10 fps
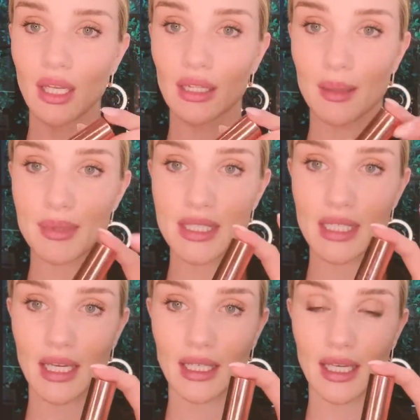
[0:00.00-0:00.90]

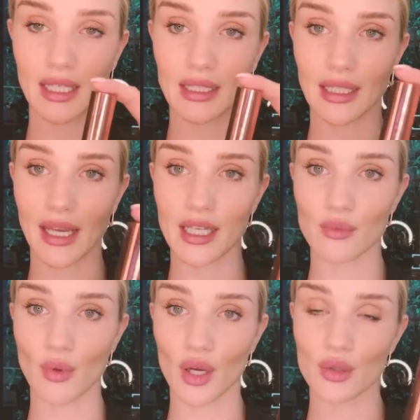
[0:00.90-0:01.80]
lipstick in
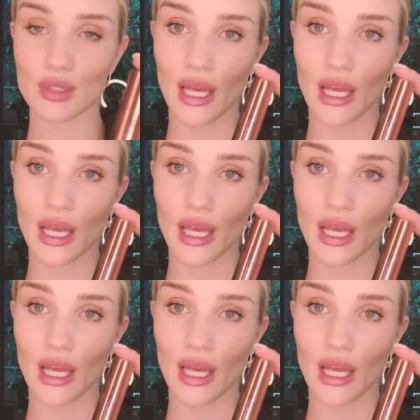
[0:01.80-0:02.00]
Lady Rose.